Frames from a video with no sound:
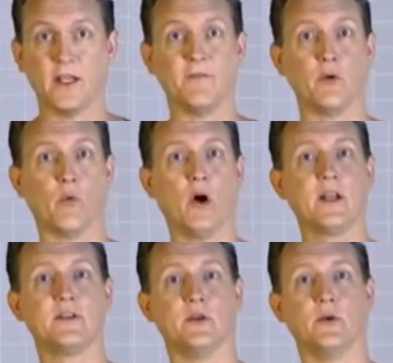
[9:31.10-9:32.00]
if you
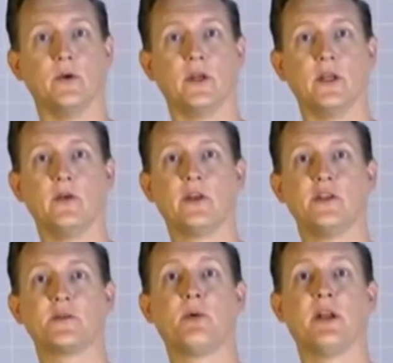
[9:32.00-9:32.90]
wanted to, you could
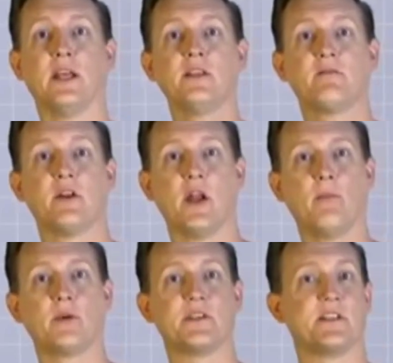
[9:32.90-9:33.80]
just put each of the
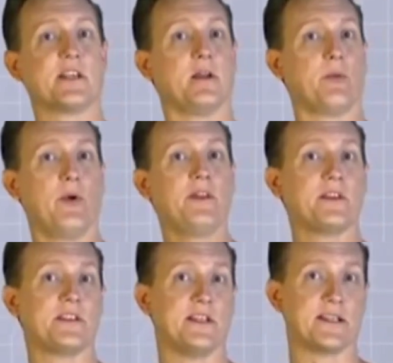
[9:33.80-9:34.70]
numbers inside
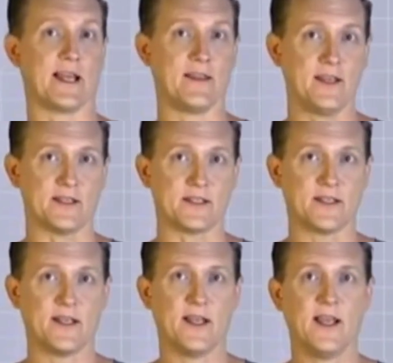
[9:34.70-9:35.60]
parentheses like this,
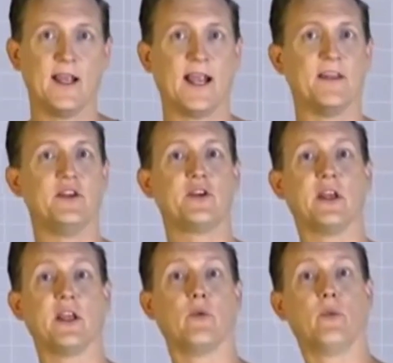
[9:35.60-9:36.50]
and then you
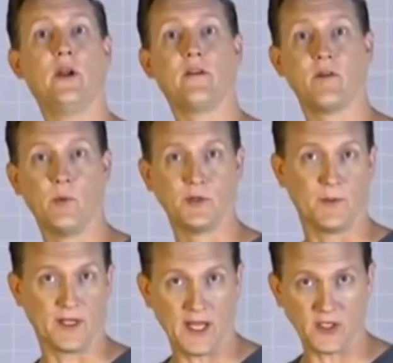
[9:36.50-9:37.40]
could get rid of the
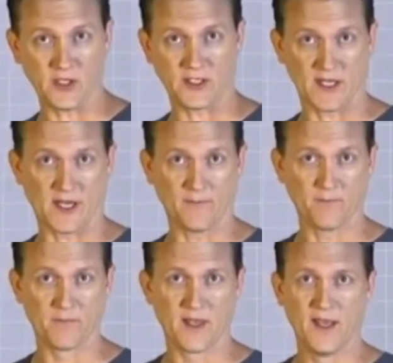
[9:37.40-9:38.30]
multiplication sign.
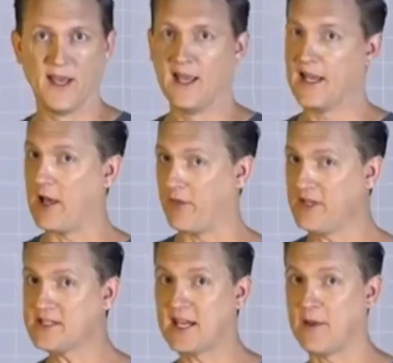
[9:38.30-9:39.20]
Now
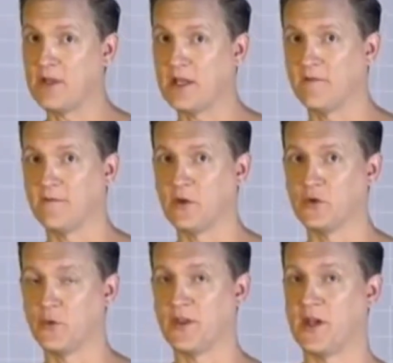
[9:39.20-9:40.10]
this can't be
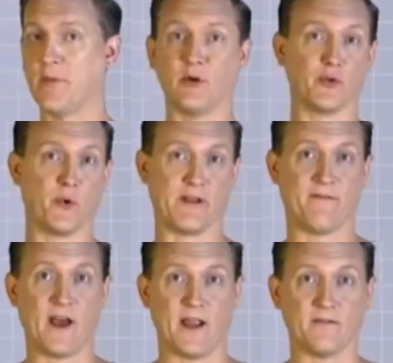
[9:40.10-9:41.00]
confused with the number
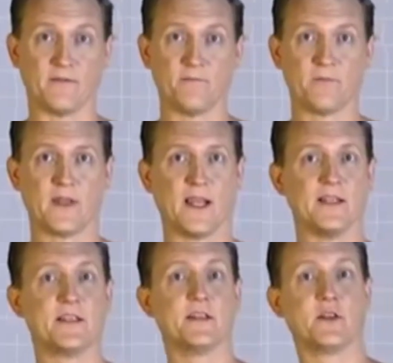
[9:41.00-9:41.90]
25. And
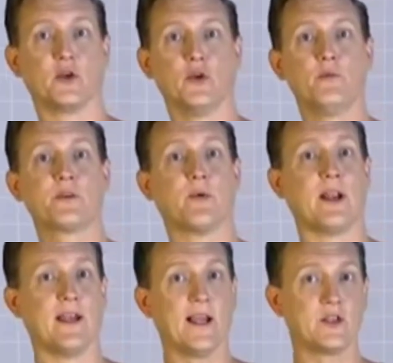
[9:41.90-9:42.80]
since the groups are
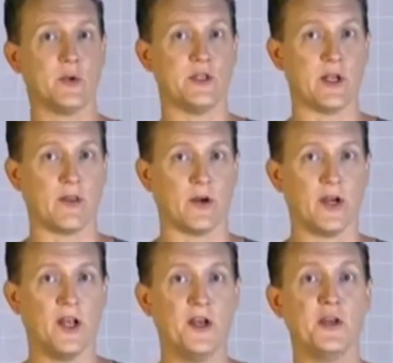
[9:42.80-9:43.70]
right next to each
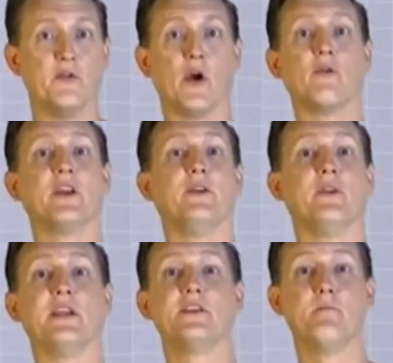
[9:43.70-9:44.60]
other, you know that you
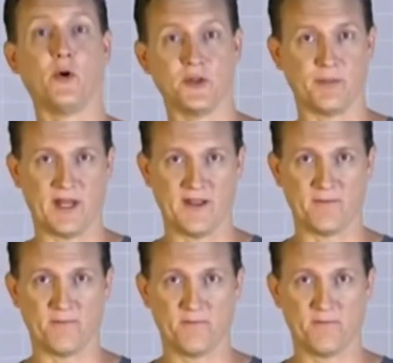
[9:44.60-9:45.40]
need to multiply them.